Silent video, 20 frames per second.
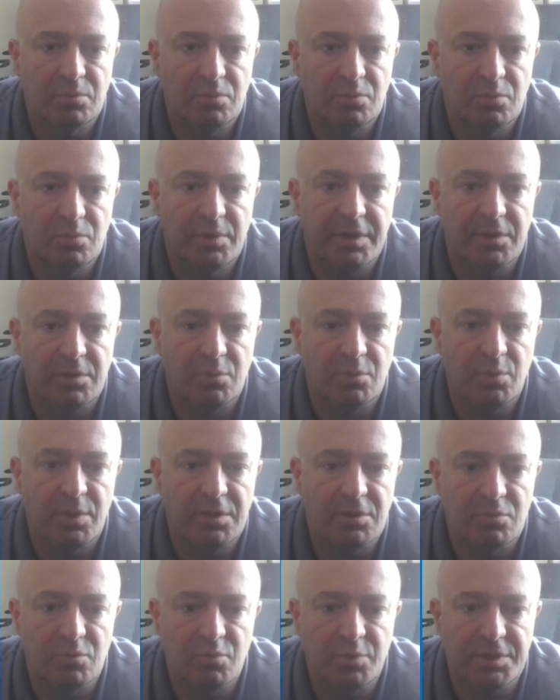Why
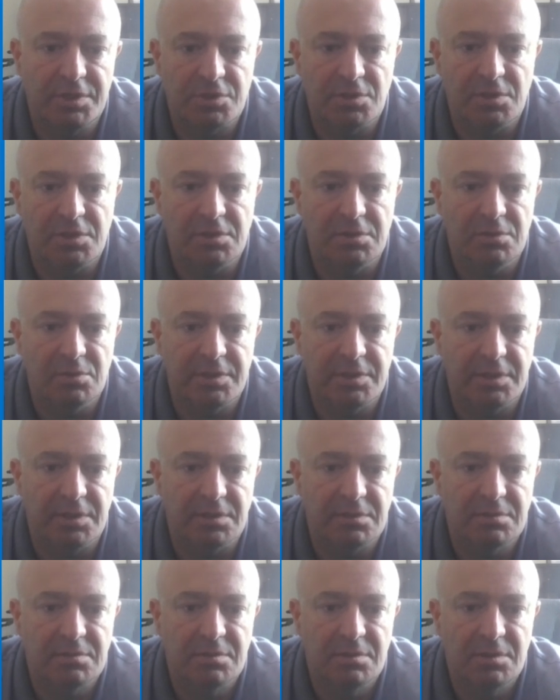don't we actually look
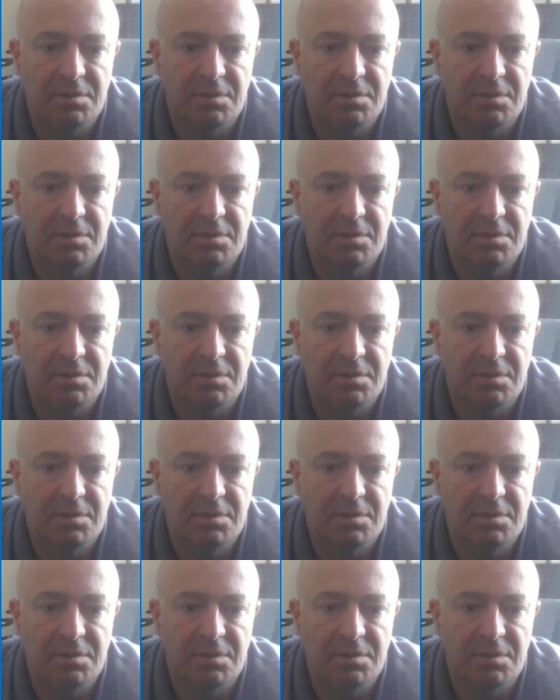at